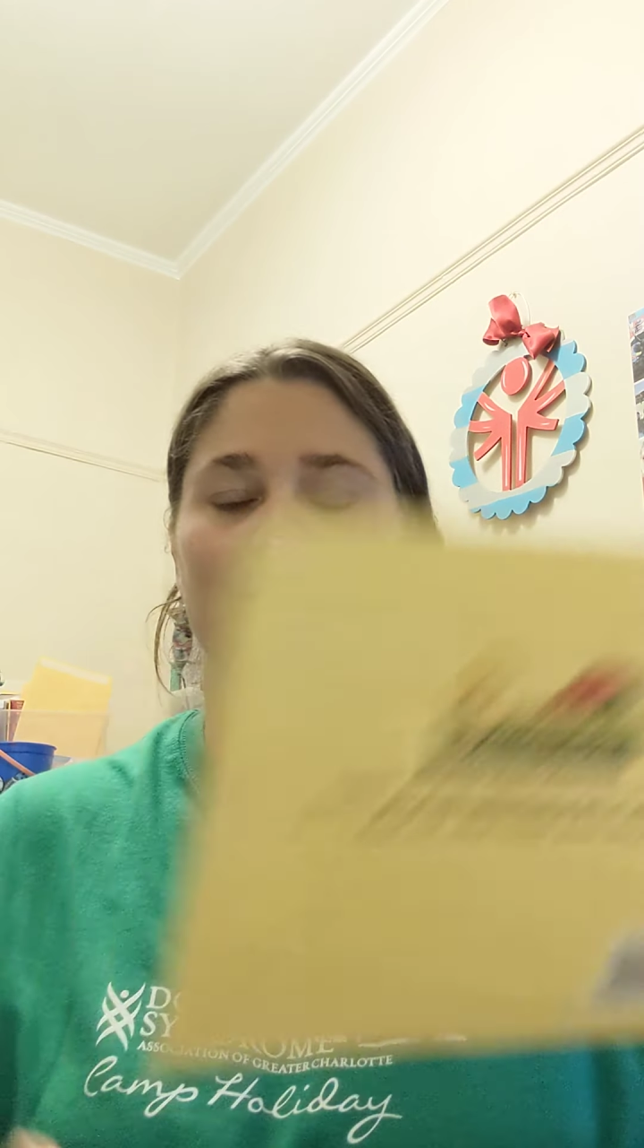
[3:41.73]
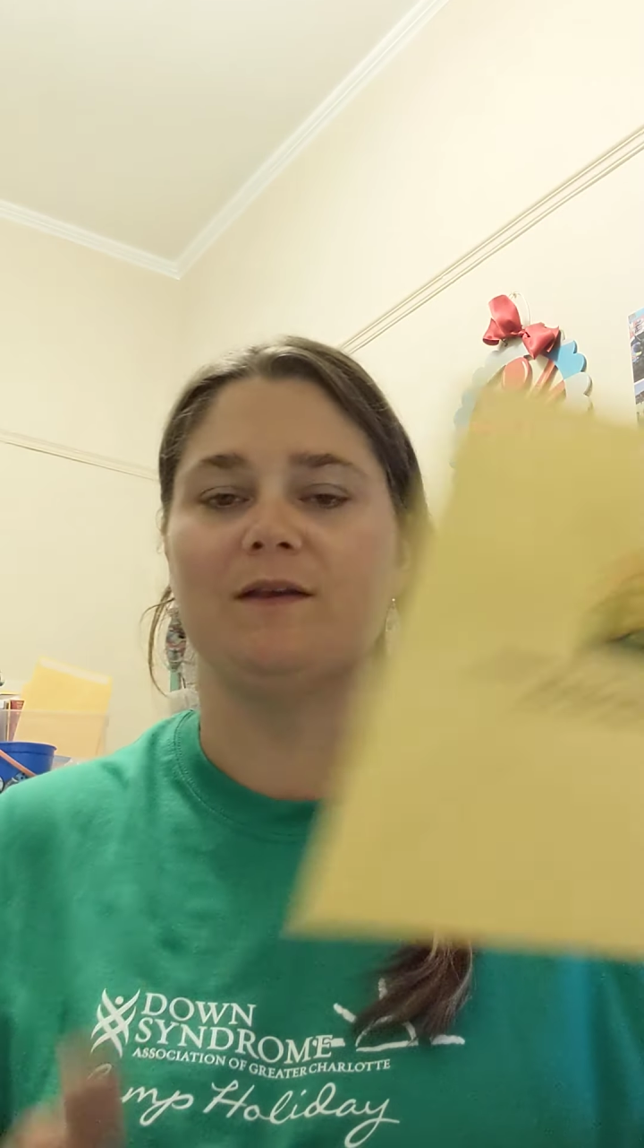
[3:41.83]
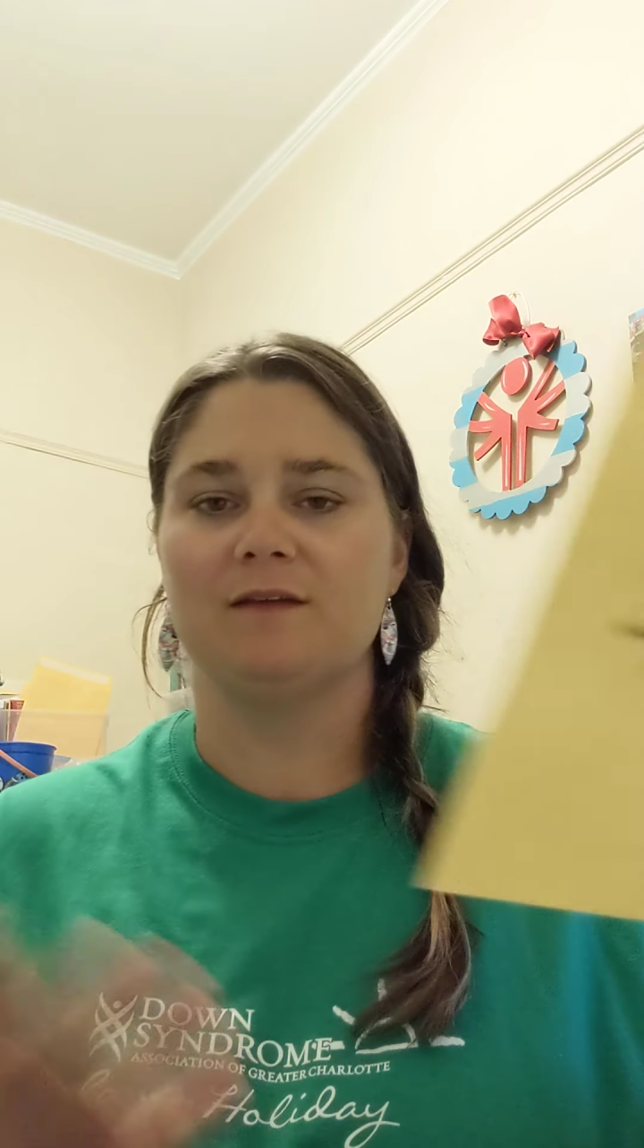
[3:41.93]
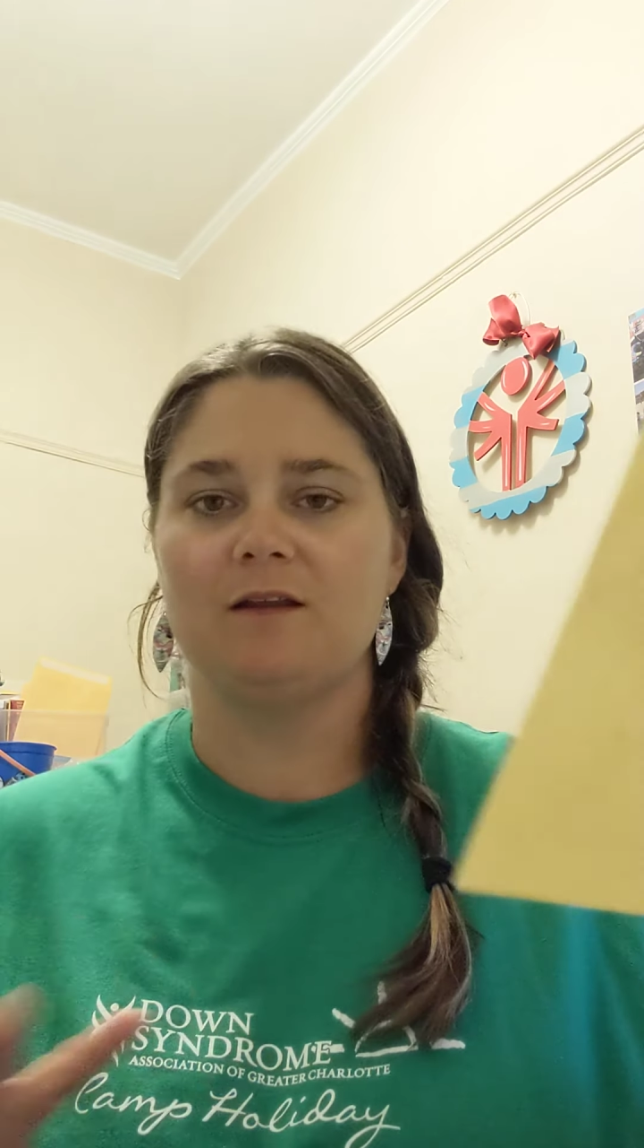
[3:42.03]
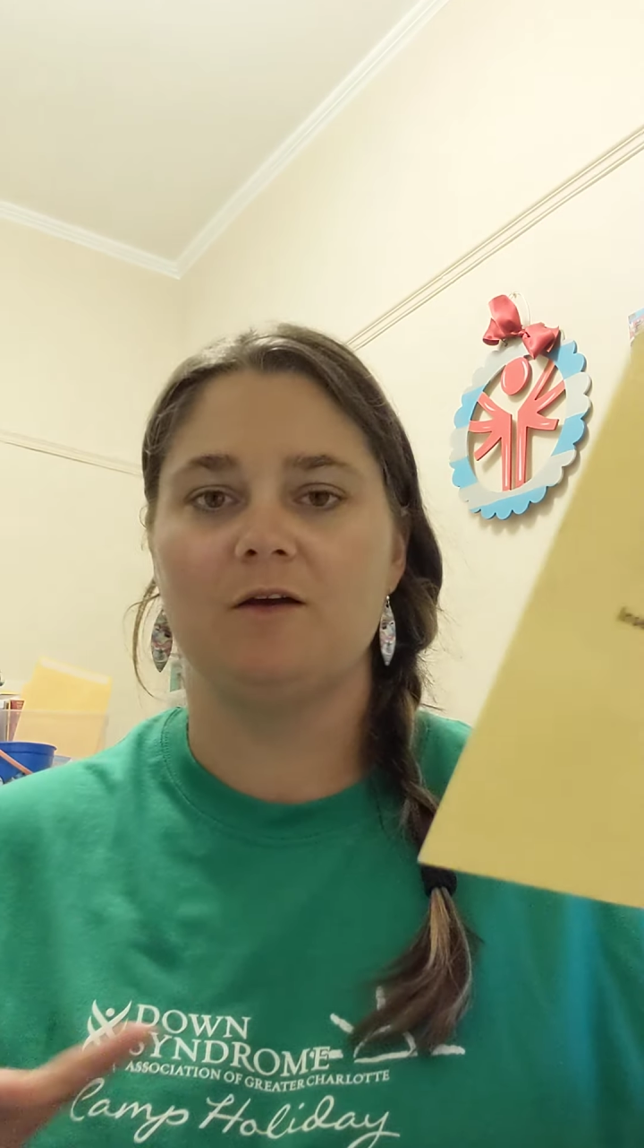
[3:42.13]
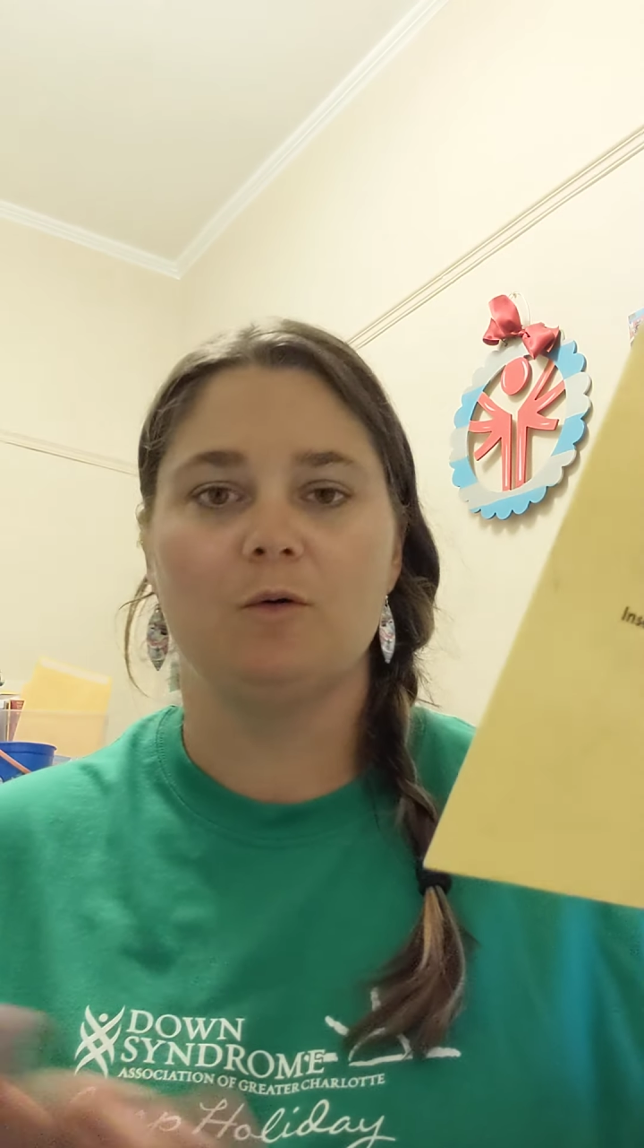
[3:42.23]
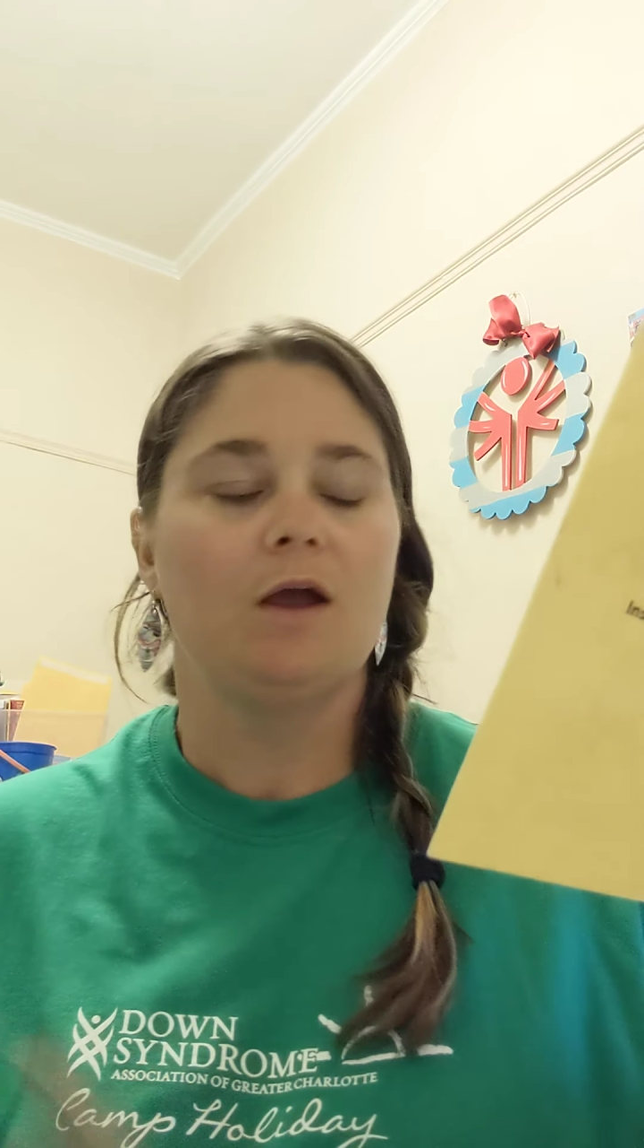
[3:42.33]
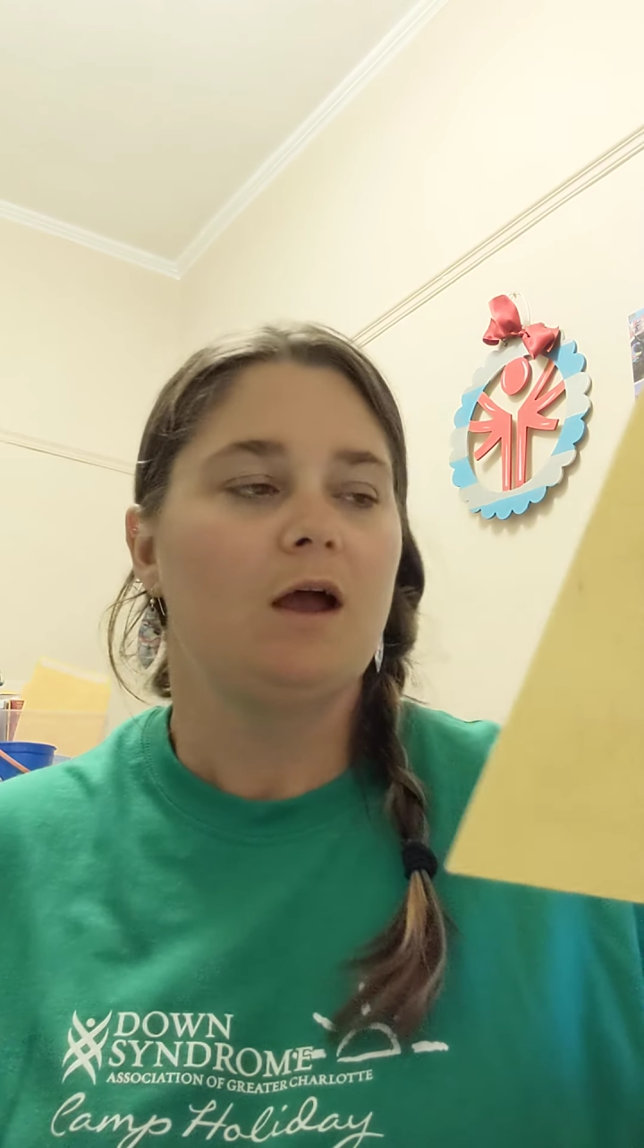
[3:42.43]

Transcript: because I know